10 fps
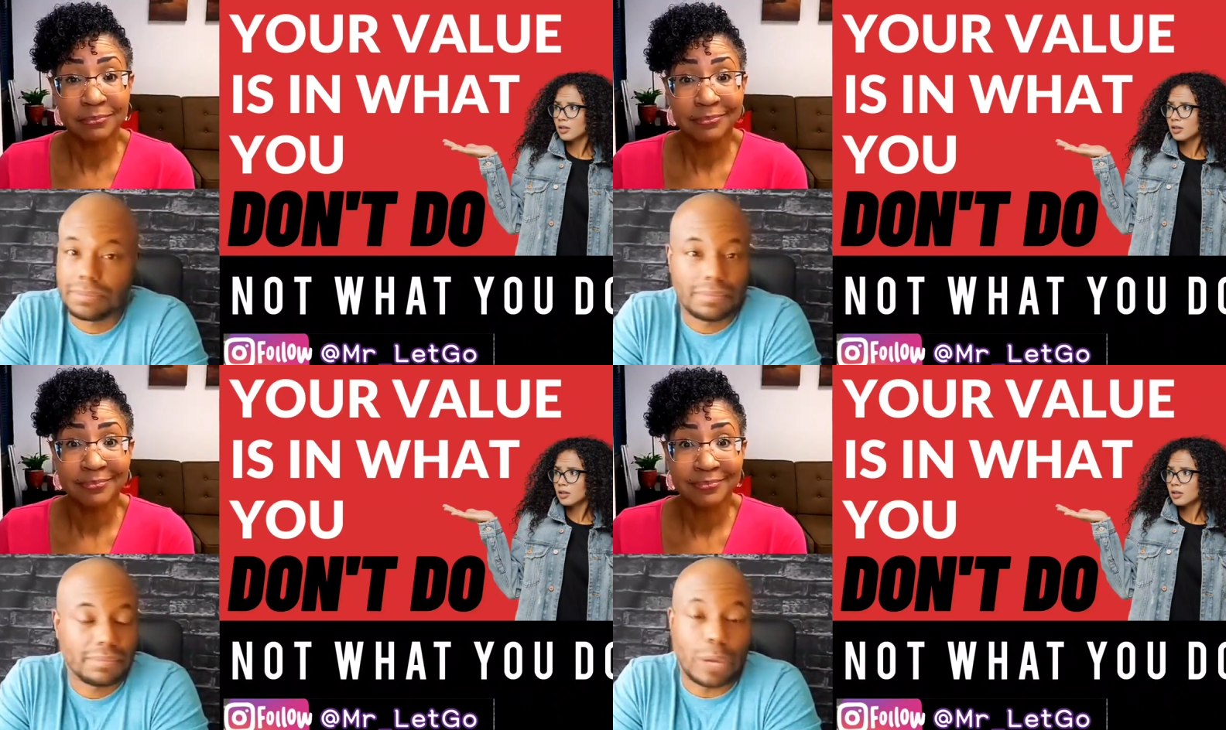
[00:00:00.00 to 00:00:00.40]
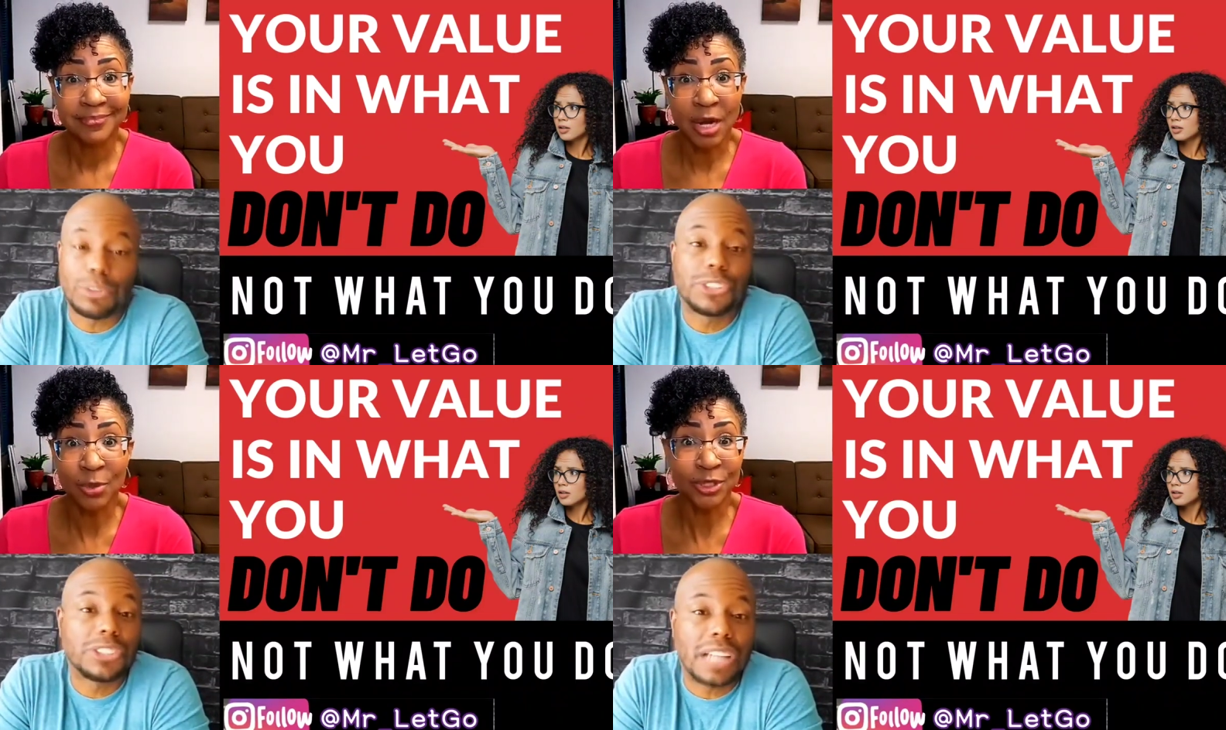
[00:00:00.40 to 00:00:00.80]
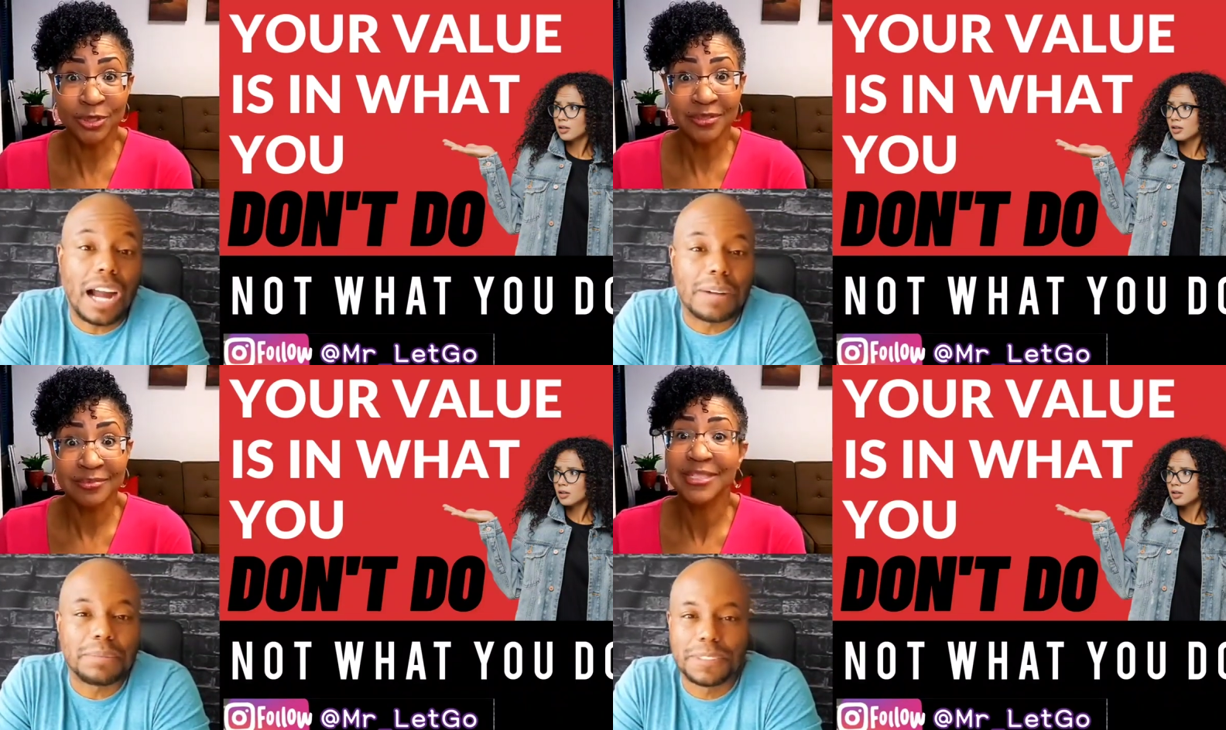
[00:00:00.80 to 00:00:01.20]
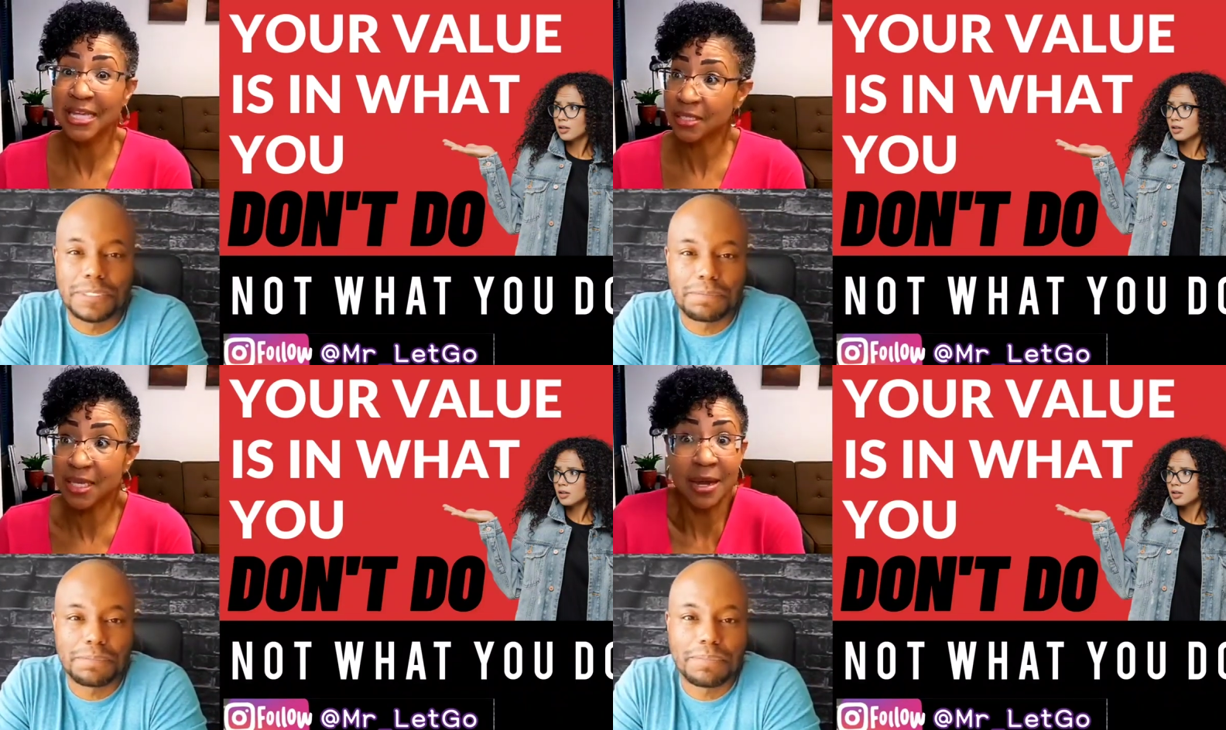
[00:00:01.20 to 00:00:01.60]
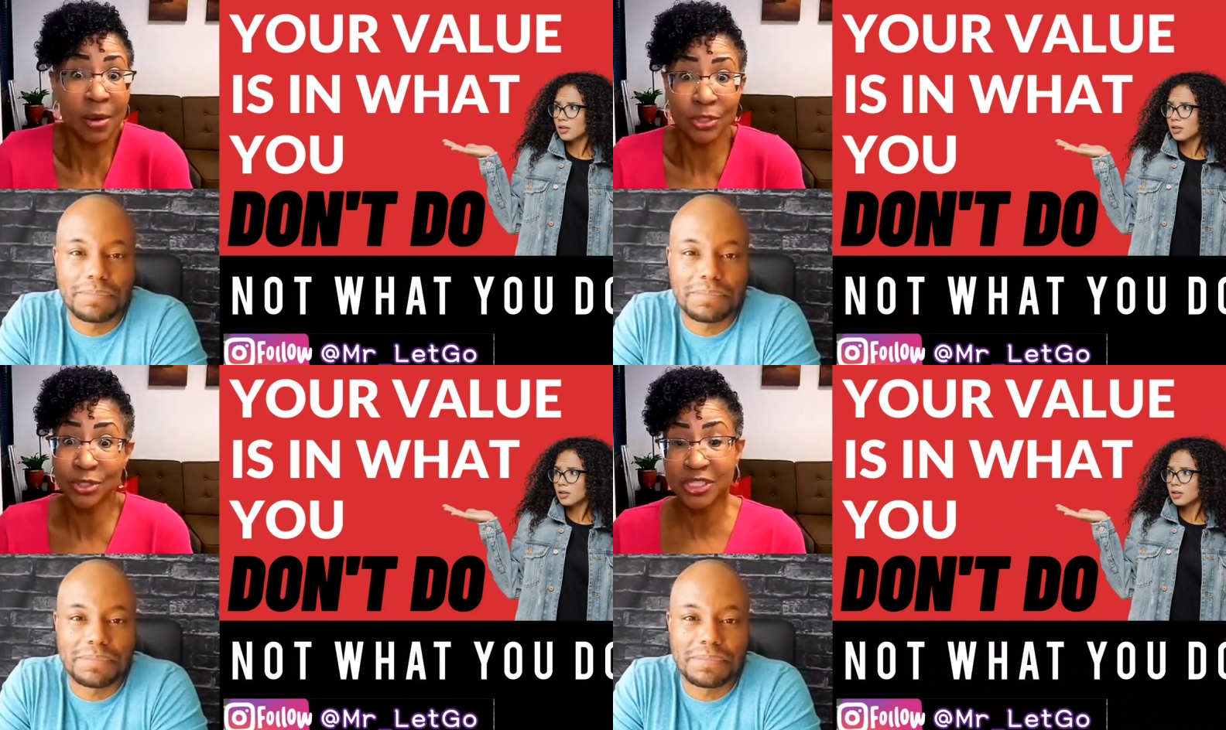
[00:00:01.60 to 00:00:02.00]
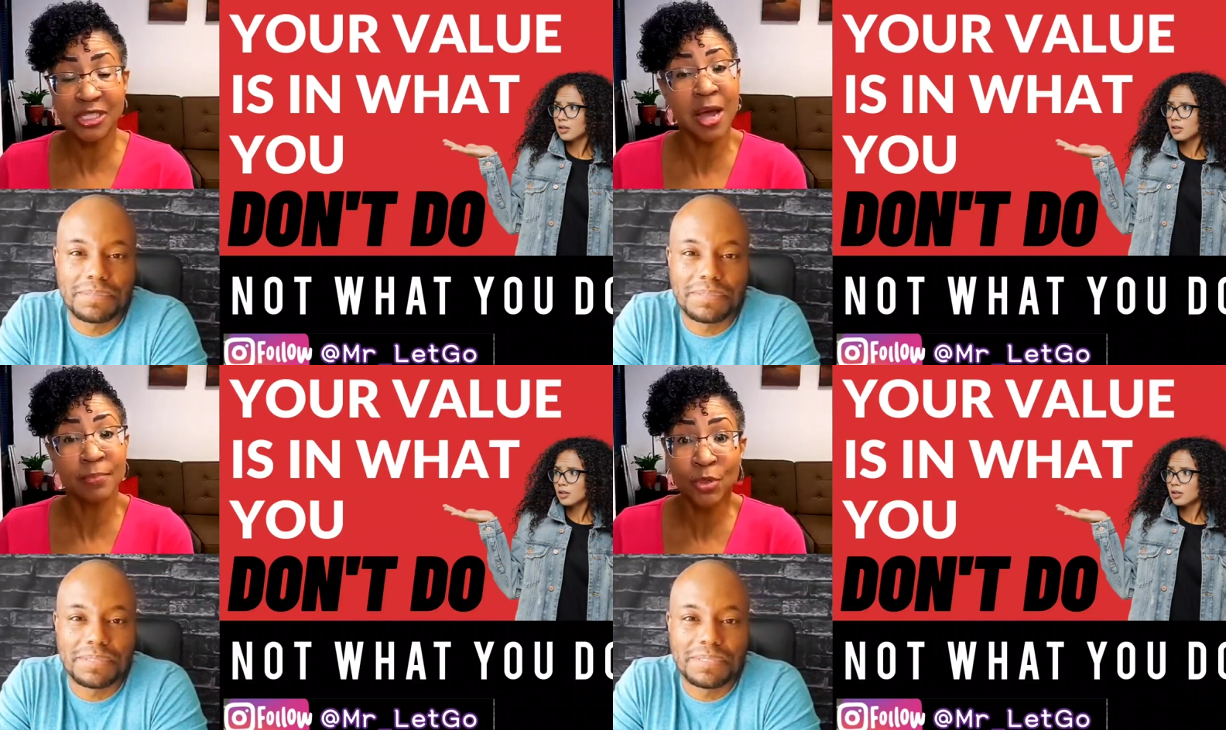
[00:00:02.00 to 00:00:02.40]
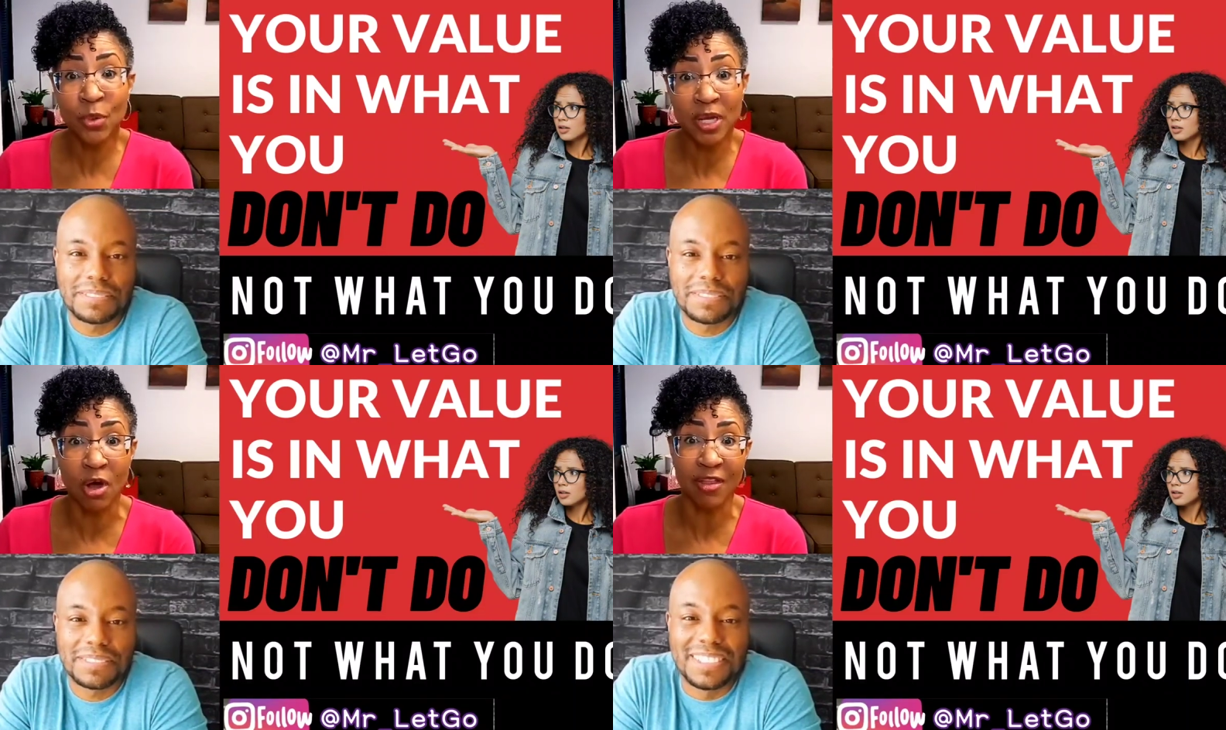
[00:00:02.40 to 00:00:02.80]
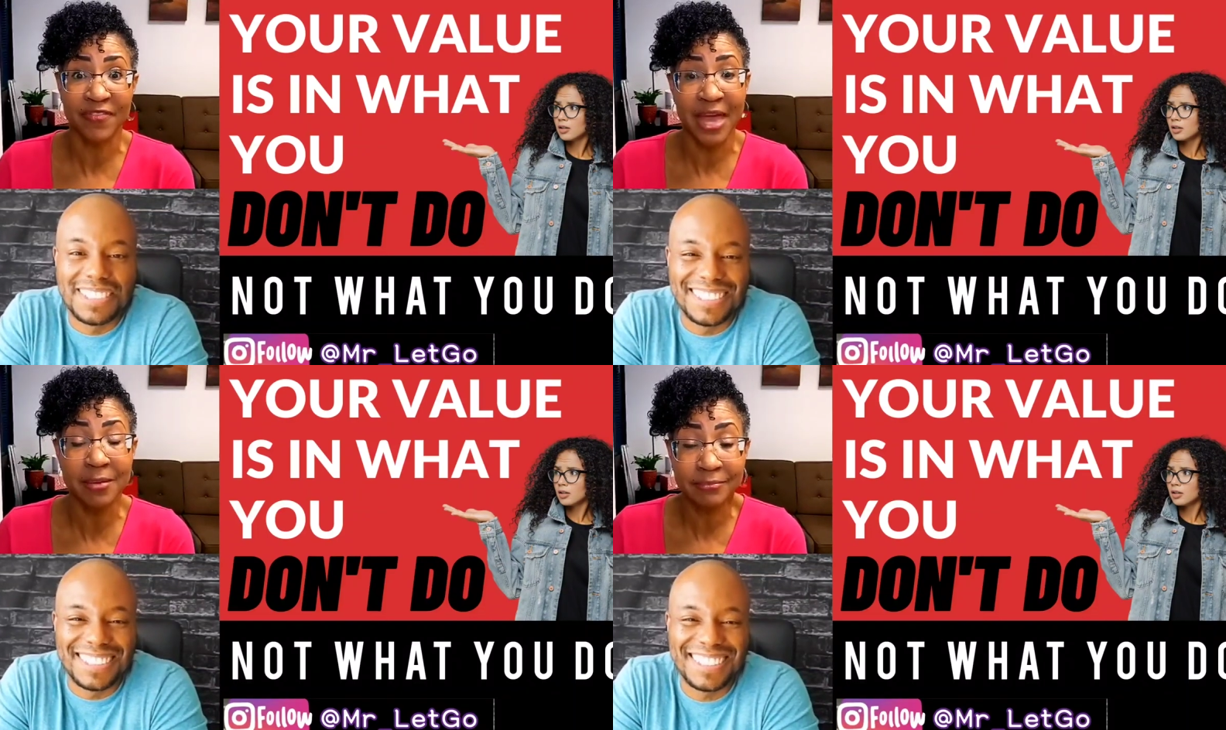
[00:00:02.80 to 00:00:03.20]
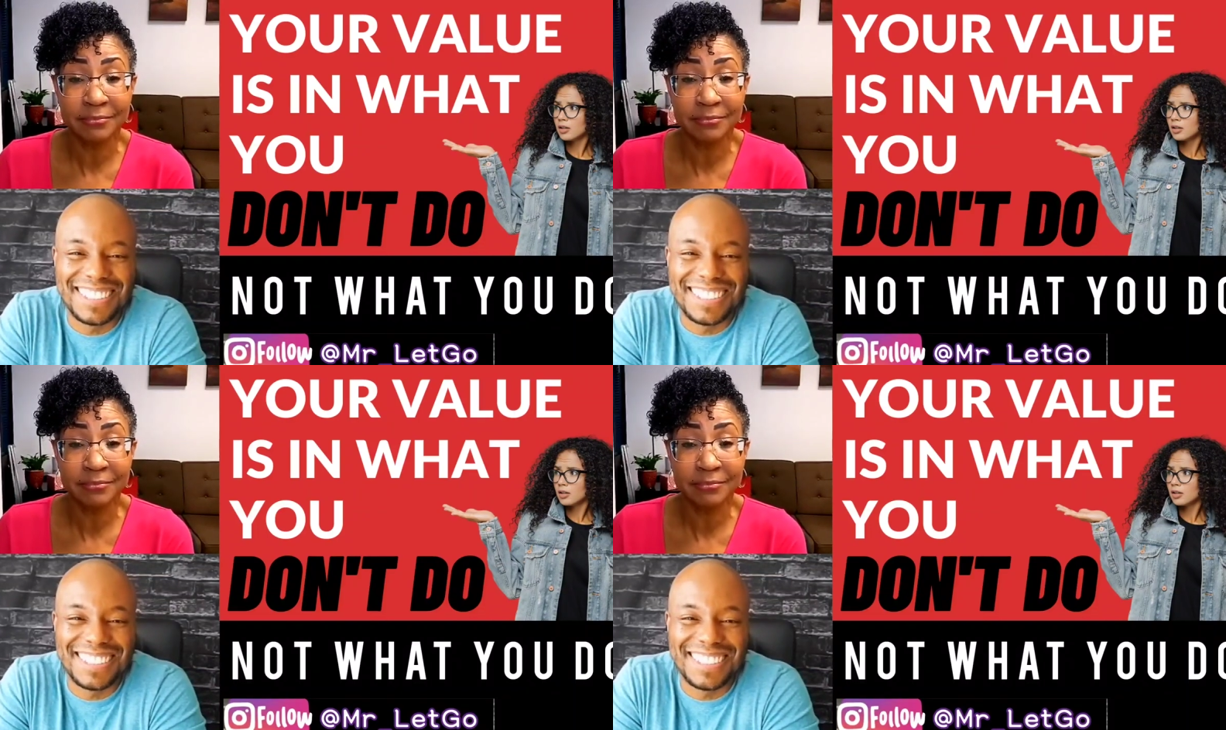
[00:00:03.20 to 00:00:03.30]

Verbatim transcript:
Speaker 1: I want you to stop.
Speaker 2: That's it. I want you to stop doing all that.